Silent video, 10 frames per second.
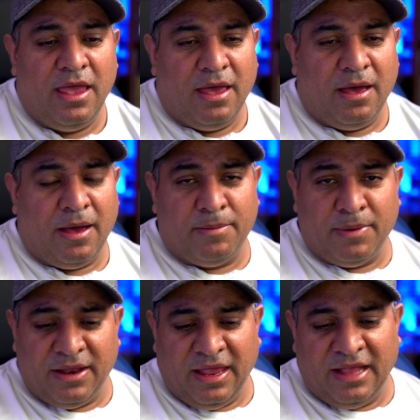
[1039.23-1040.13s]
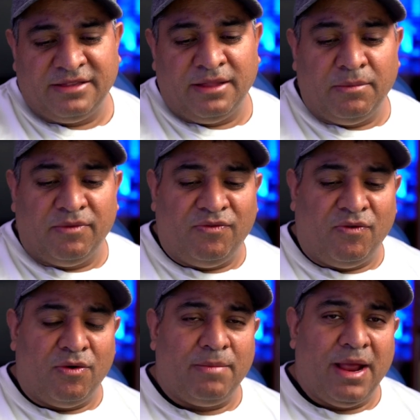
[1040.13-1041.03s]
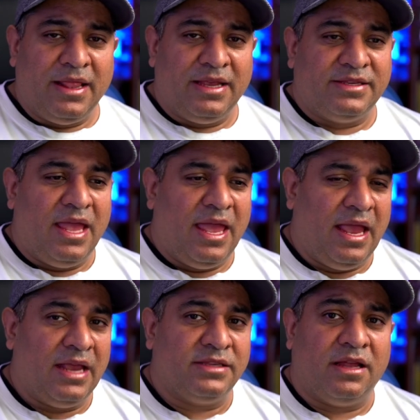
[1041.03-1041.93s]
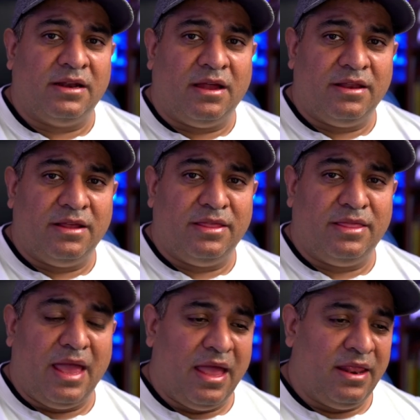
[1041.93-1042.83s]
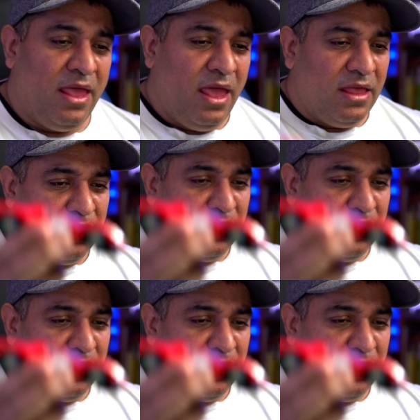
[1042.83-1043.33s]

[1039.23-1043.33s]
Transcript: Uh, but hits number four on my list is none other than the